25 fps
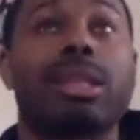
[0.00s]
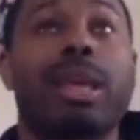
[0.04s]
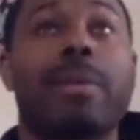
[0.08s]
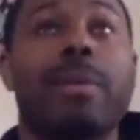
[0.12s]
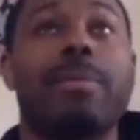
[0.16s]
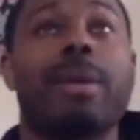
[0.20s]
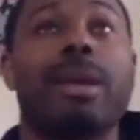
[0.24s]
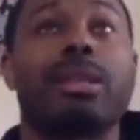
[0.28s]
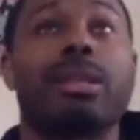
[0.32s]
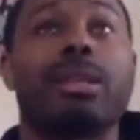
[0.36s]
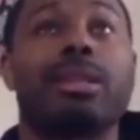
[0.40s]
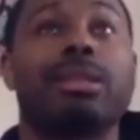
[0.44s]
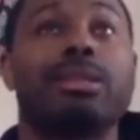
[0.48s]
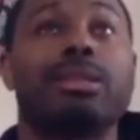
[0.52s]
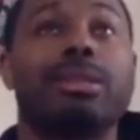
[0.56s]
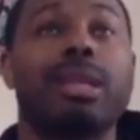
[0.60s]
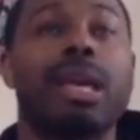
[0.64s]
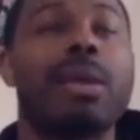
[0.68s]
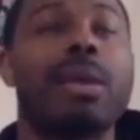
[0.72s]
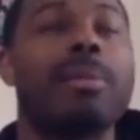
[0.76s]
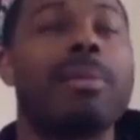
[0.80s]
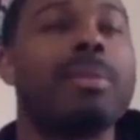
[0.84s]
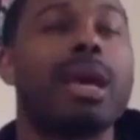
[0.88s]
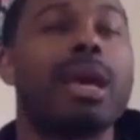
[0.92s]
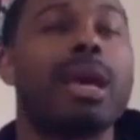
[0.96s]
They be at the
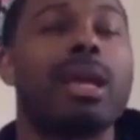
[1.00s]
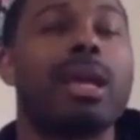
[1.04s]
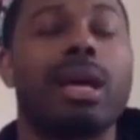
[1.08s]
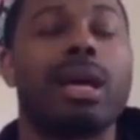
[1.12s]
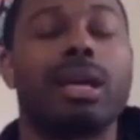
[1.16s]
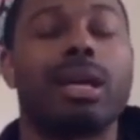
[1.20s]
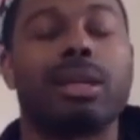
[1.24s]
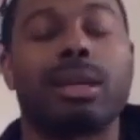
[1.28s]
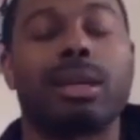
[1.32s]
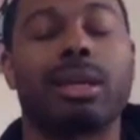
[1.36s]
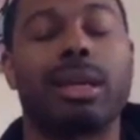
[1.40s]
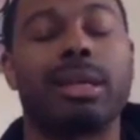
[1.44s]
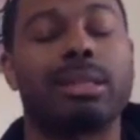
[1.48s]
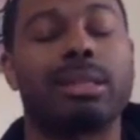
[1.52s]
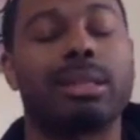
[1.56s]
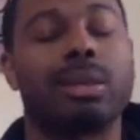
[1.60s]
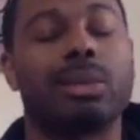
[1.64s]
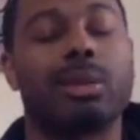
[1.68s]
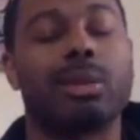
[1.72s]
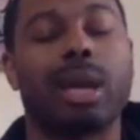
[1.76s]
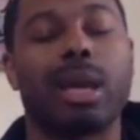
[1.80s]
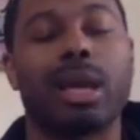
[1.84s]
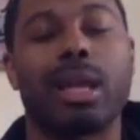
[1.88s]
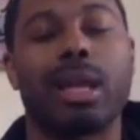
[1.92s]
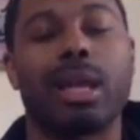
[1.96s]
they be at like I
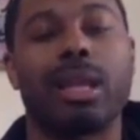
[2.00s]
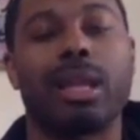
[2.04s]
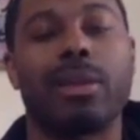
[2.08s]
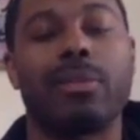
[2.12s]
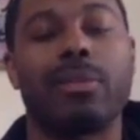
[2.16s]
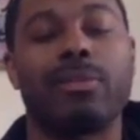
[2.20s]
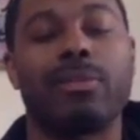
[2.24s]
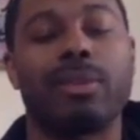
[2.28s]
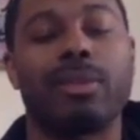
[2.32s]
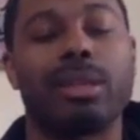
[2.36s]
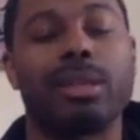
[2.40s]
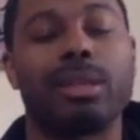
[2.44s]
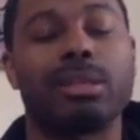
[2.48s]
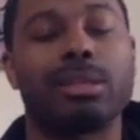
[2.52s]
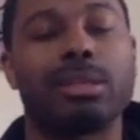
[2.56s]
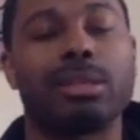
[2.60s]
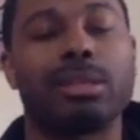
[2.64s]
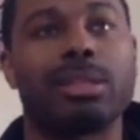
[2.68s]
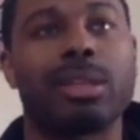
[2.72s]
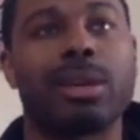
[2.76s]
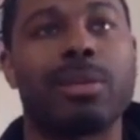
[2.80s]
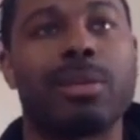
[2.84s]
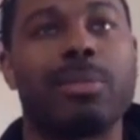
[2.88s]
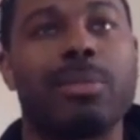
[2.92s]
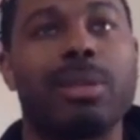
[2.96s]
know like LA
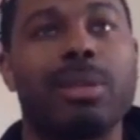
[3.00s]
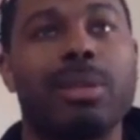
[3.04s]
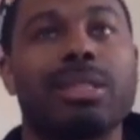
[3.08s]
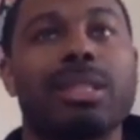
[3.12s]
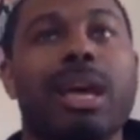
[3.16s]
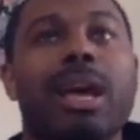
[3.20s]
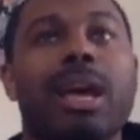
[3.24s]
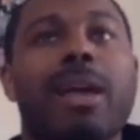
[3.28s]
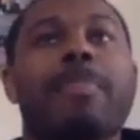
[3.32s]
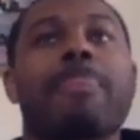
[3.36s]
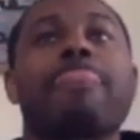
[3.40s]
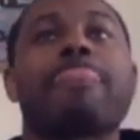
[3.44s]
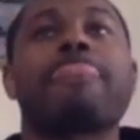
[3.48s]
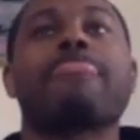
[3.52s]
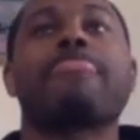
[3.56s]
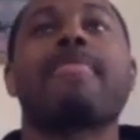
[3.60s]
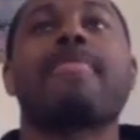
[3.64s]
Fitness and stuff, but it's like